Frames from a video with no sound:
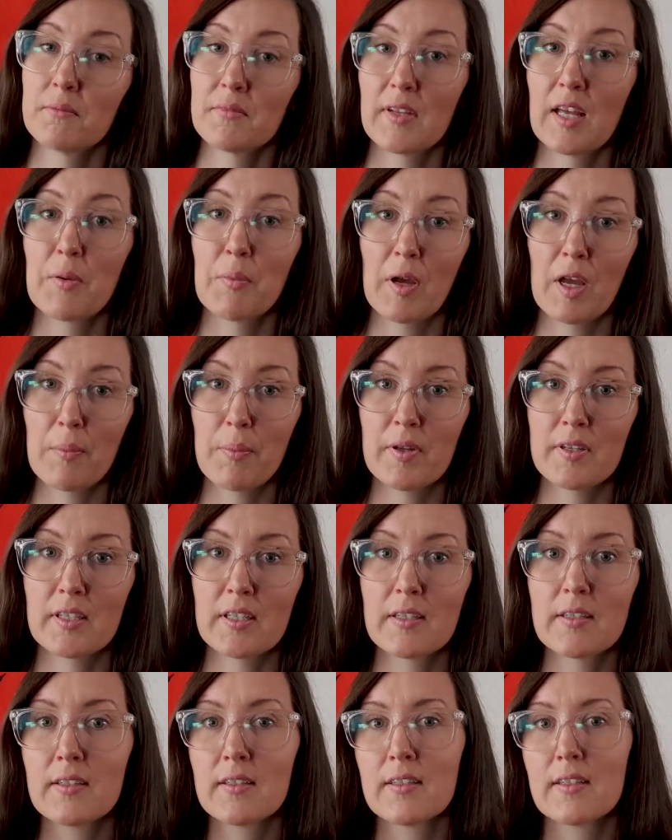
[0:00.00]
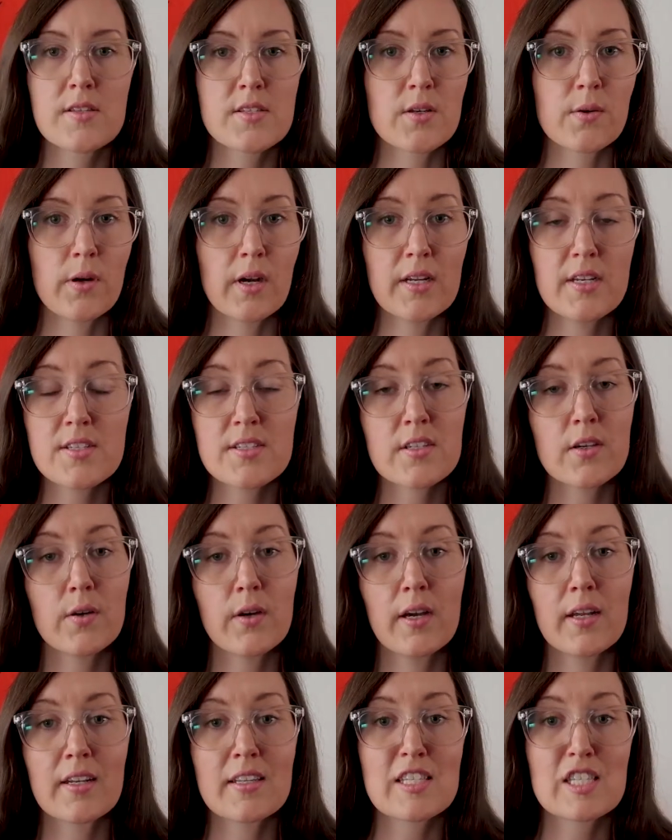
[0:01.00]
in my opinion. So I just go
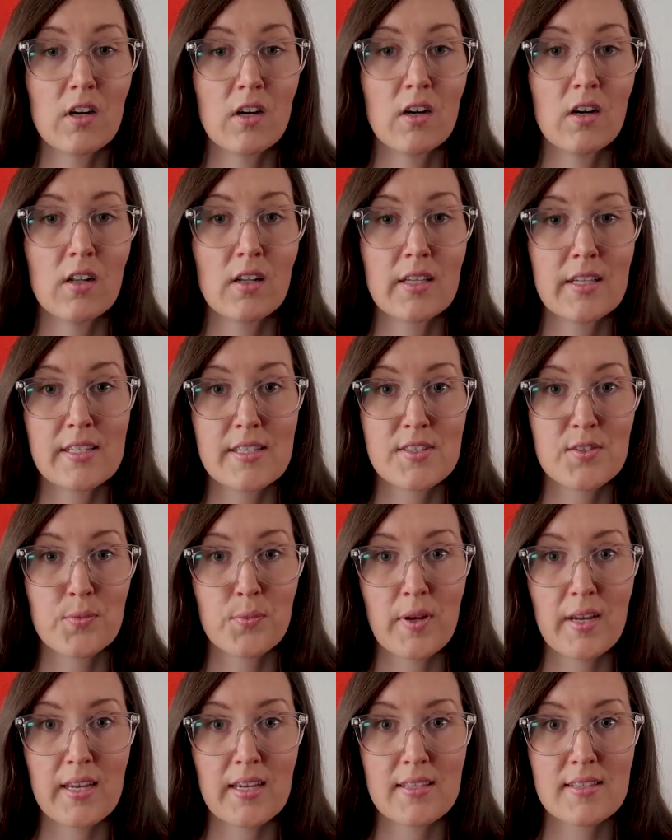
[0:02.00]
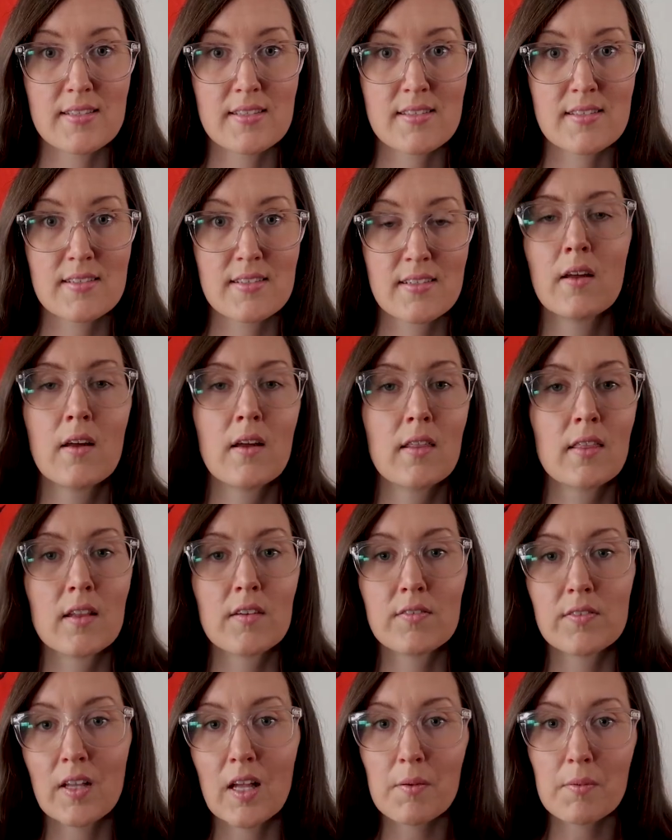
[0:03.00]
ahead and call his raise. The
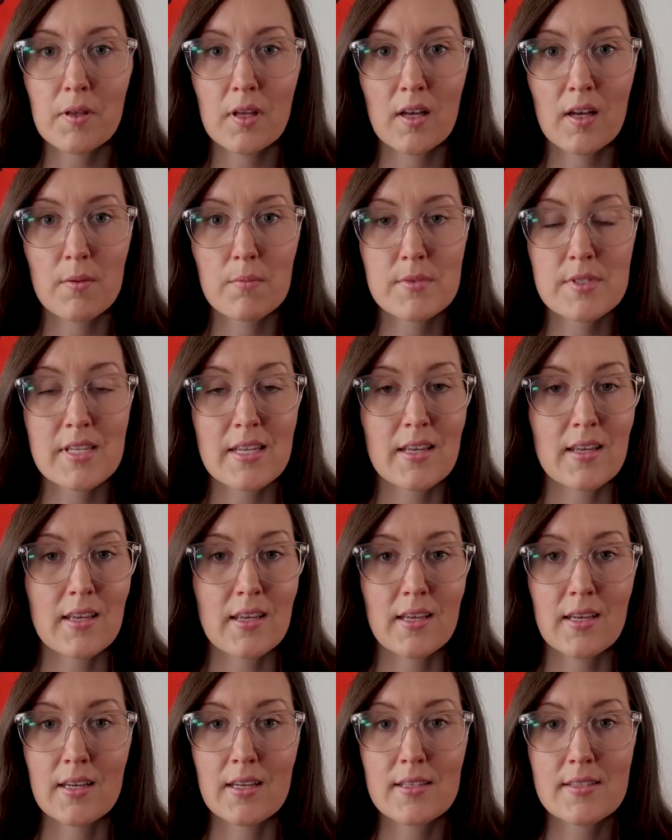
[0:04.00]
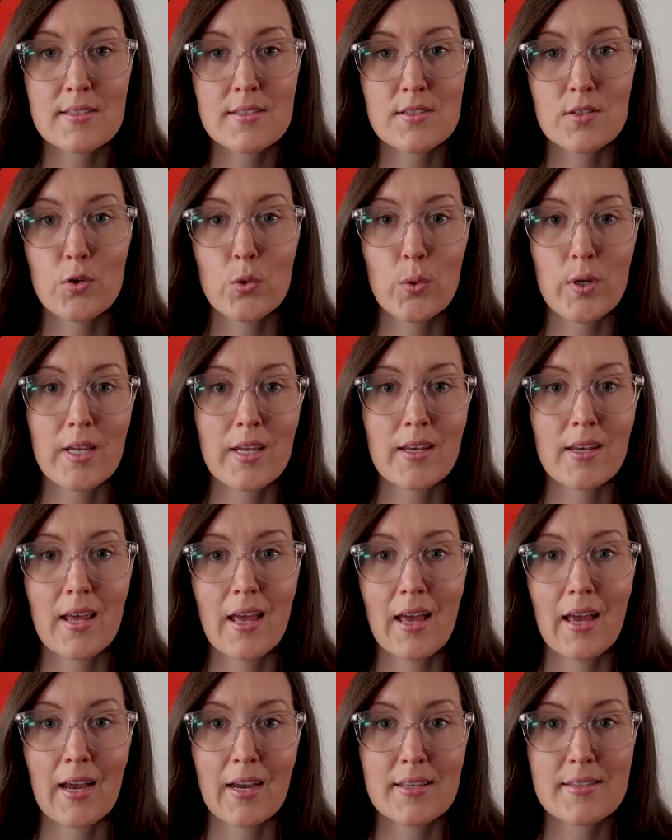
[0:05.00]
flop comes ace, queen,
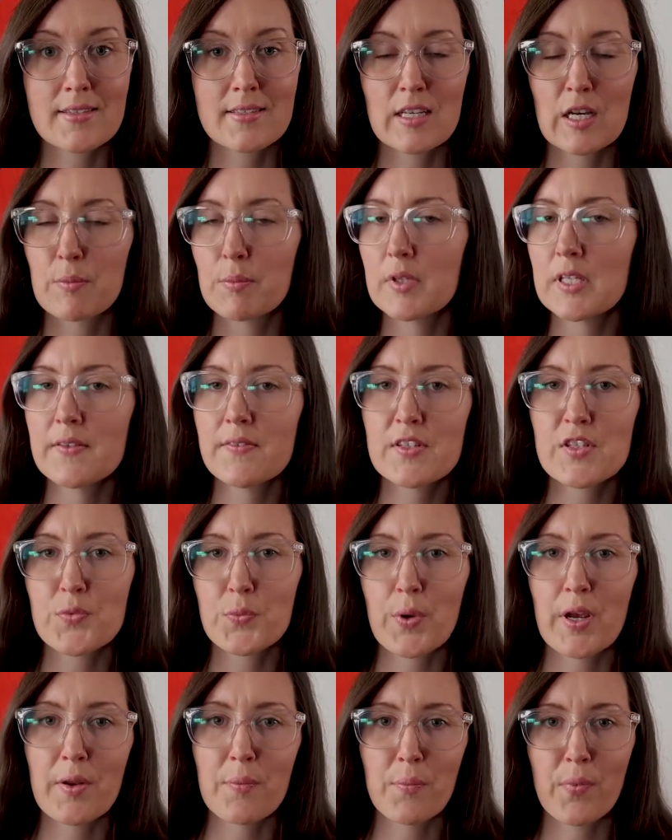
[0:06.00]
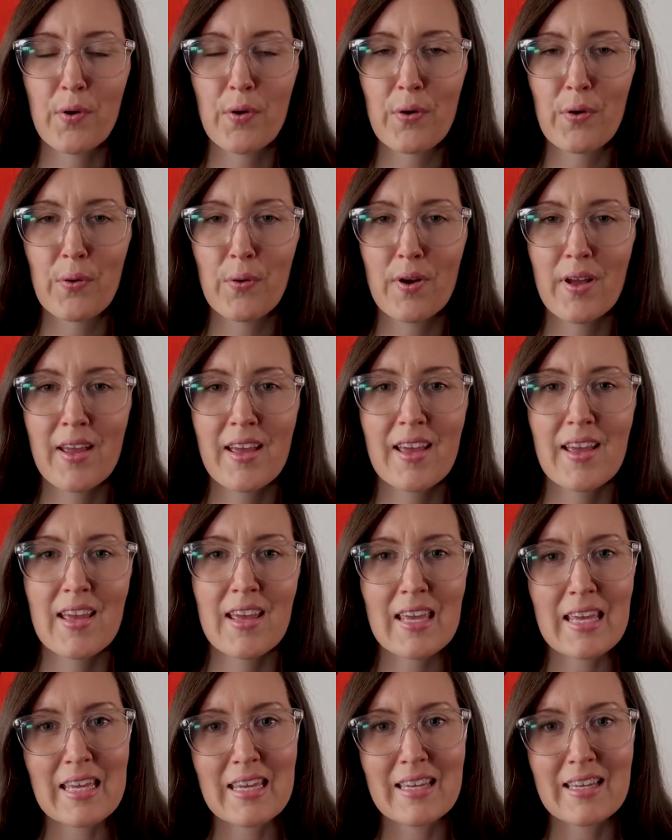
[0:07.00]
X, I believe it's rainbow,
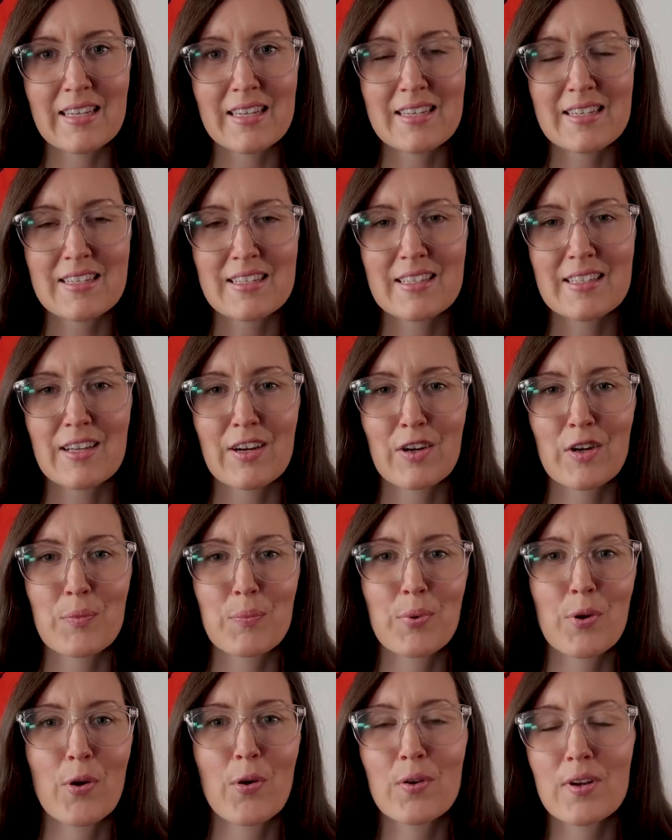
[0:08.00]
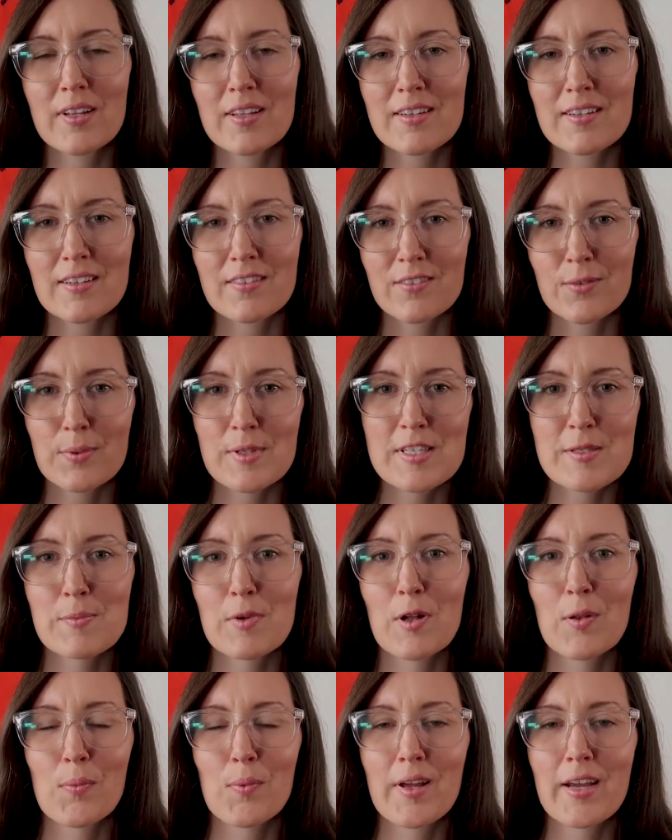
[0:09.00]
and our opponent from the
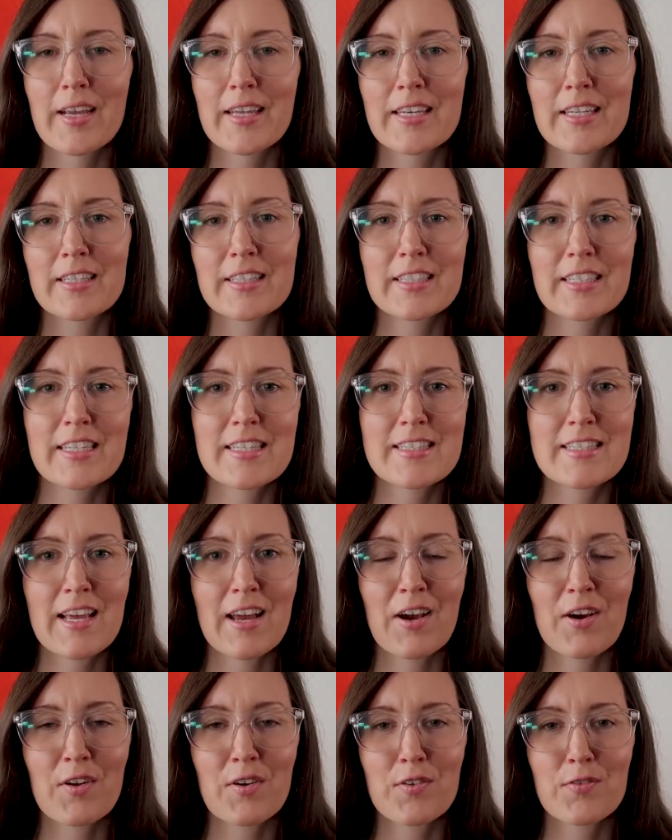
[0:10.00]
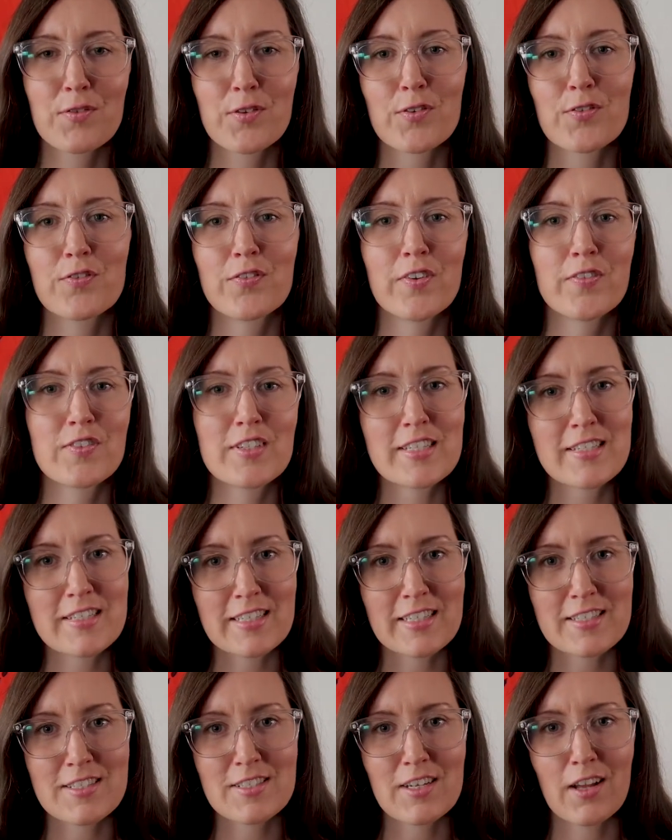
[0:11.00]
small blind leads out for
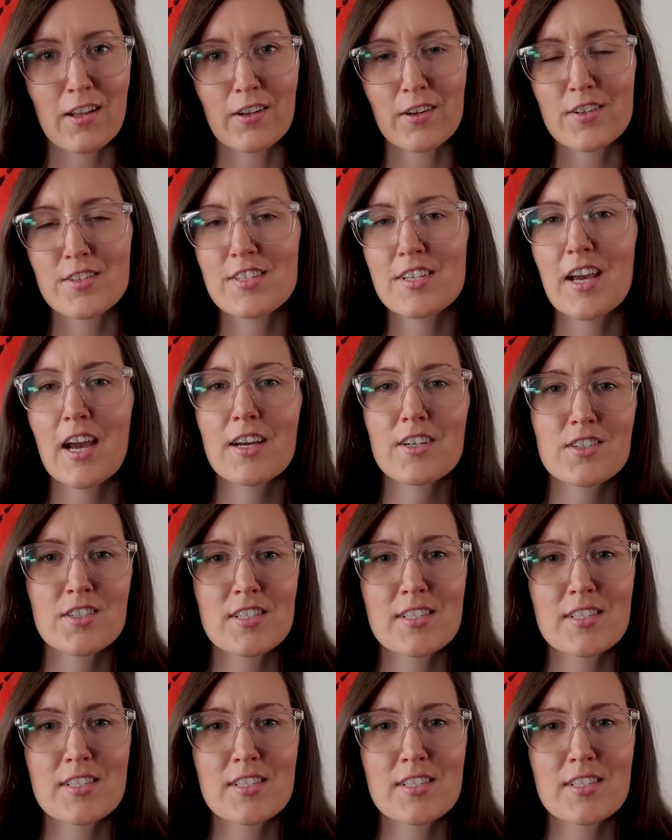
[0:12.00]
$56. He actually